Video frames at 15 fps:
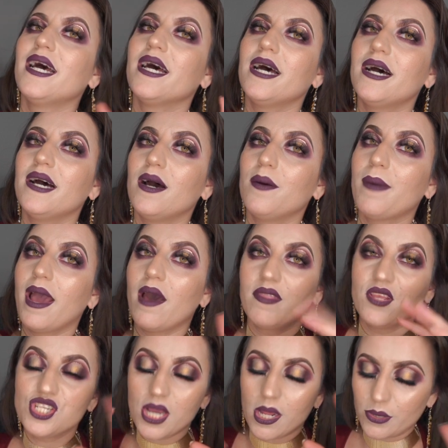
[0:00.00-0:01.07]
how the
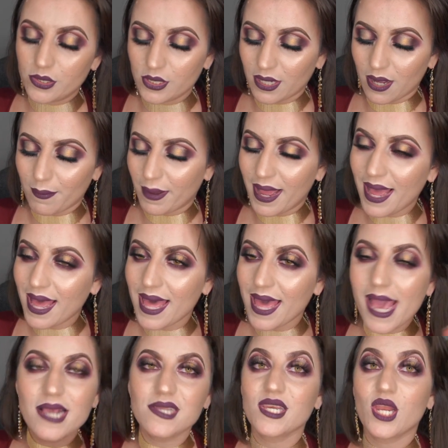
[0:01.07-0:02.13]
shadows look on my
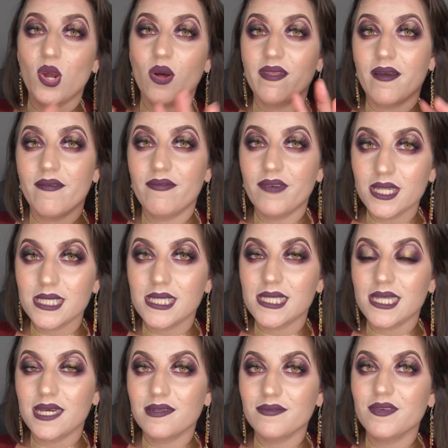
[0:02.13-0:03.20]
eyes and all that fun
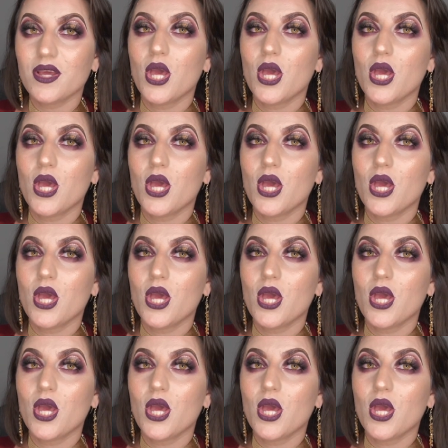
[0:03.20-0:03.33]
stuff.